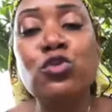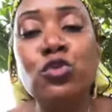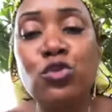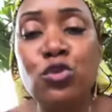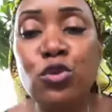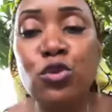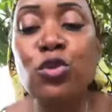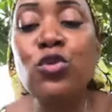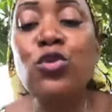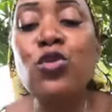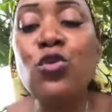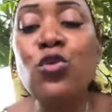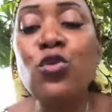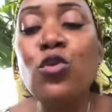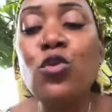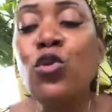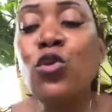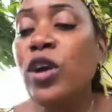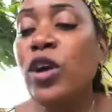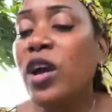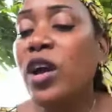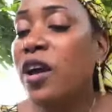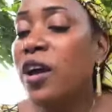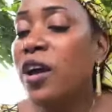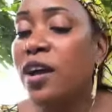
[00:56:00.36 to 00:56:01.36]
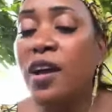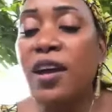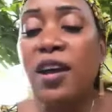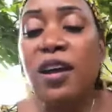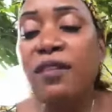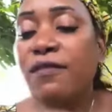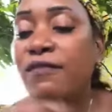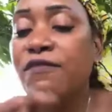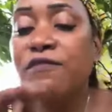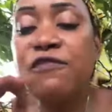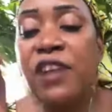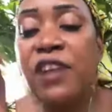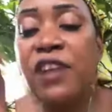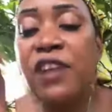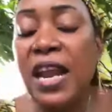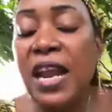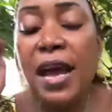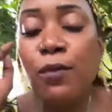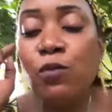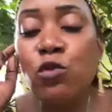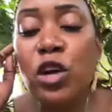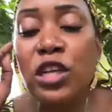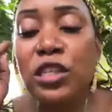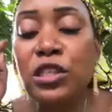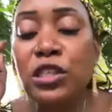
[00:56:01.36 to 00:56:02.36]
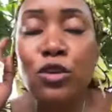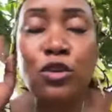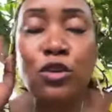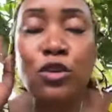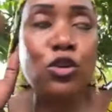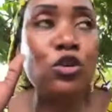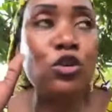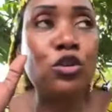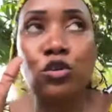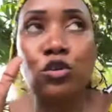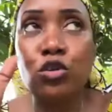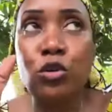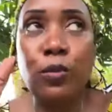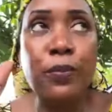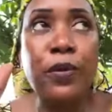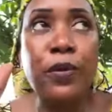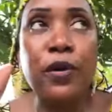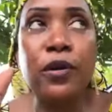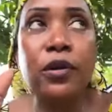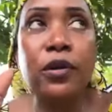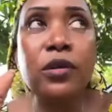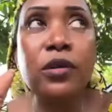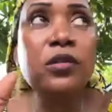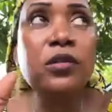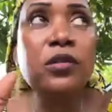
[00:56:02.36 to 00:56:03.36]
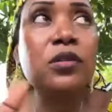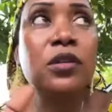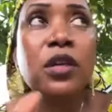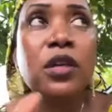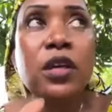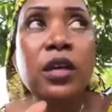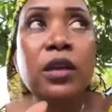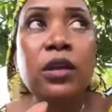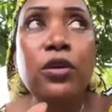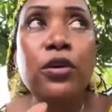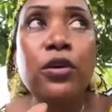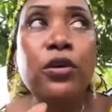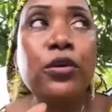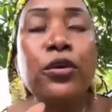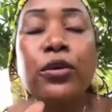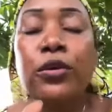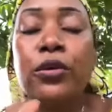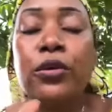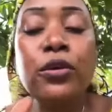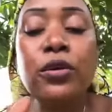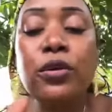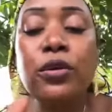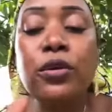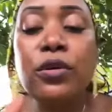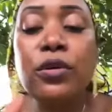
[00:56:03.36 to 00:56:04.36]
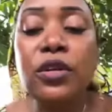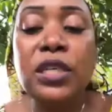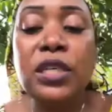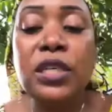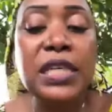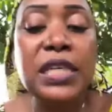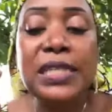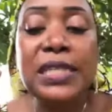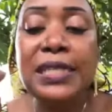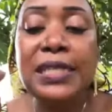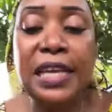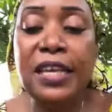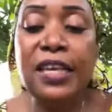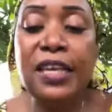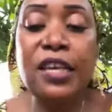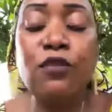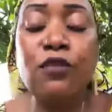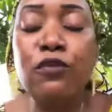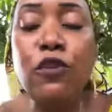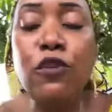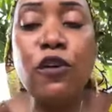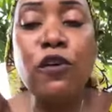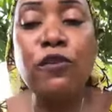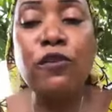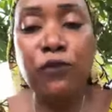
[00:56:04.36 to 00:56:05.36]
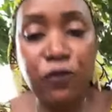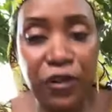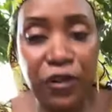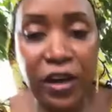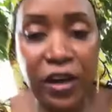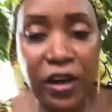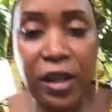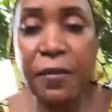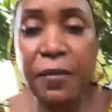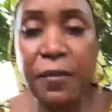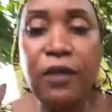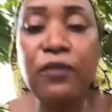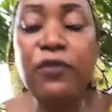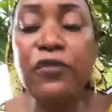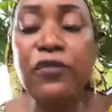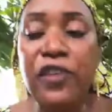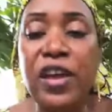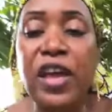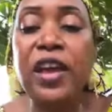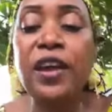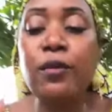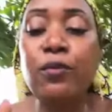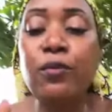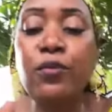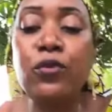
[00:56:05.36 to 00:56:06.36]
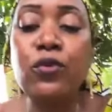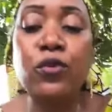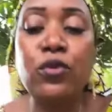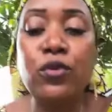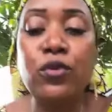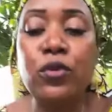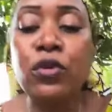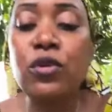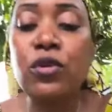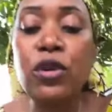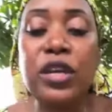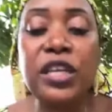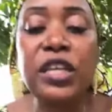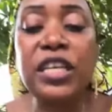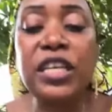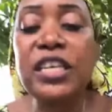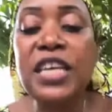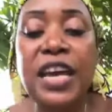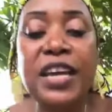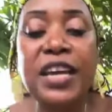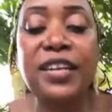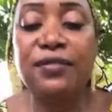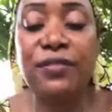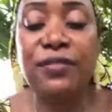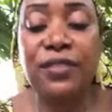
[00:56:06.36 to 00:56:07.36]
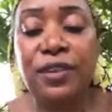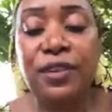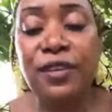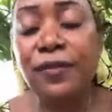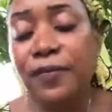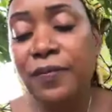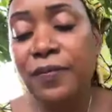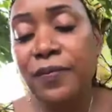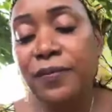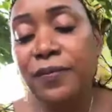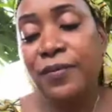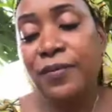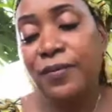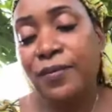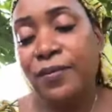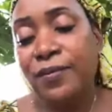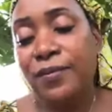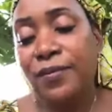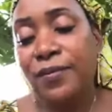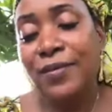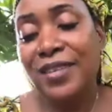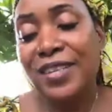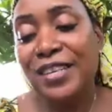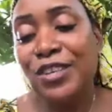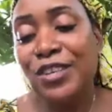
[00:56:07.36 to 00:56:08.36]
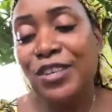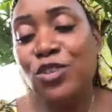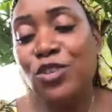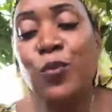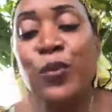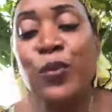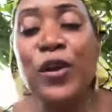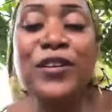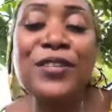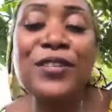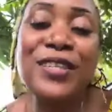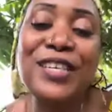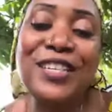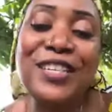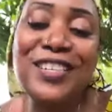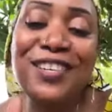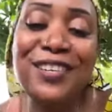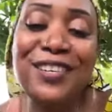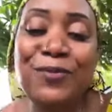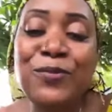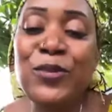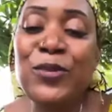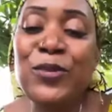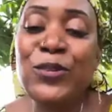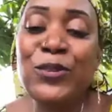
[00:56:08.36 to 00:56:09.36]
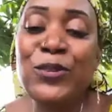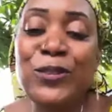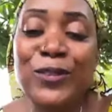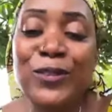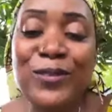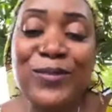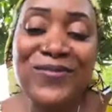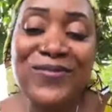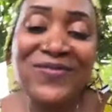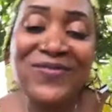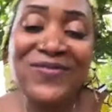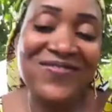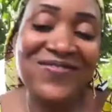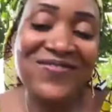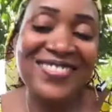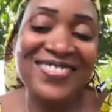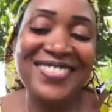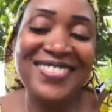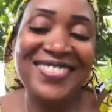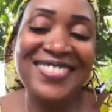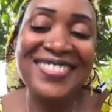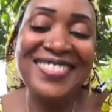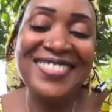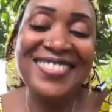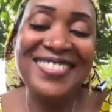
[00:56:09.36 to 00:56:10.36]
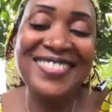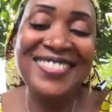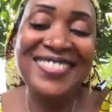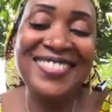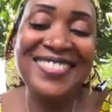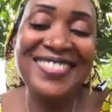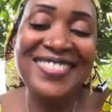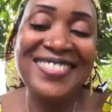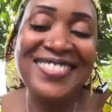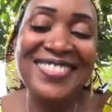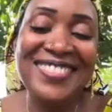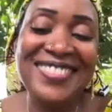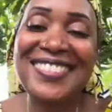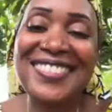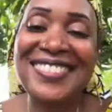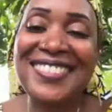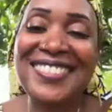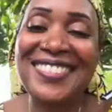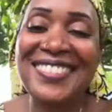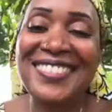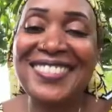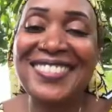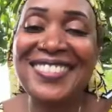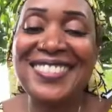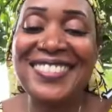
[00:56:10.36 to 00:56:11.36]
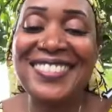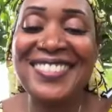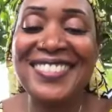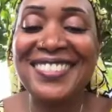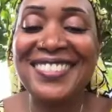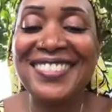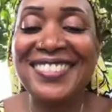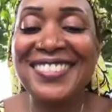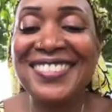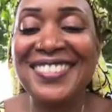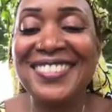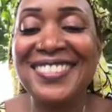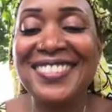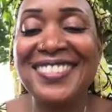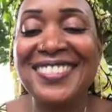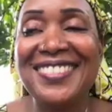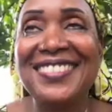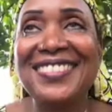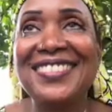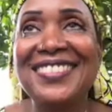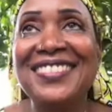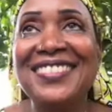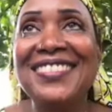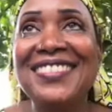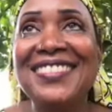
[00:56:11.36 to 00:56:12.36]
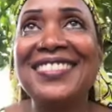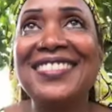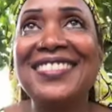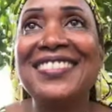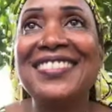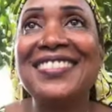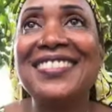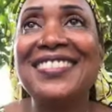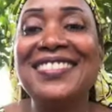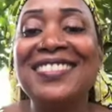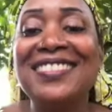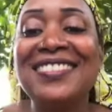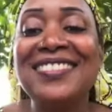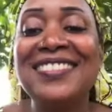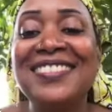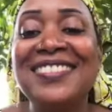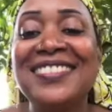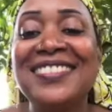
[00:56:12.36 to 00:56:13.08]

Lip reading: of target for the climate change. So what I think is that this is what we really need to do to achieve the goal. I hope I've answered the question.